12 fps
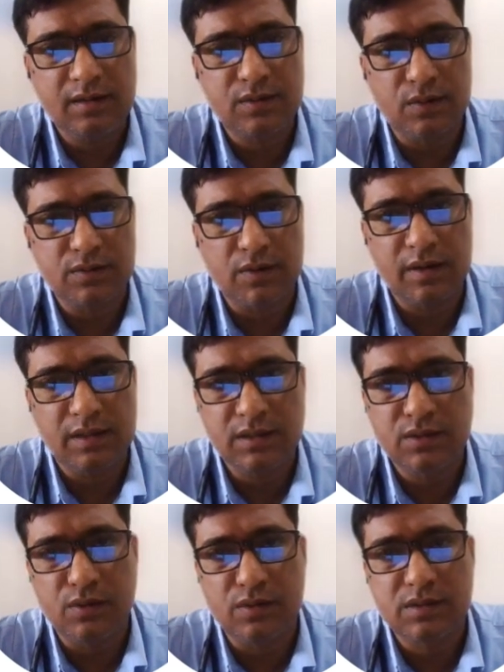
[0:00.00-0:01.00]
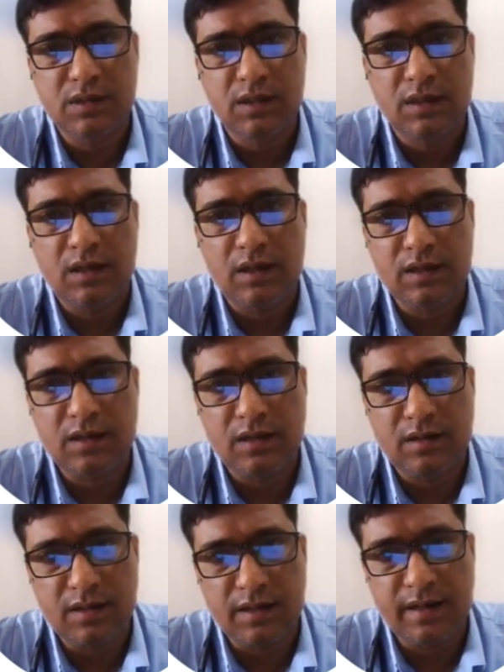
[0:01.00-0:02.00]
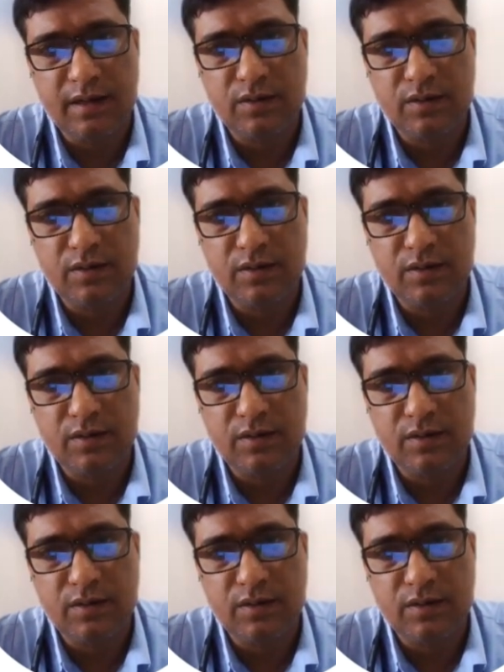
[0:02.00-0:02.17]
source or AC source, a current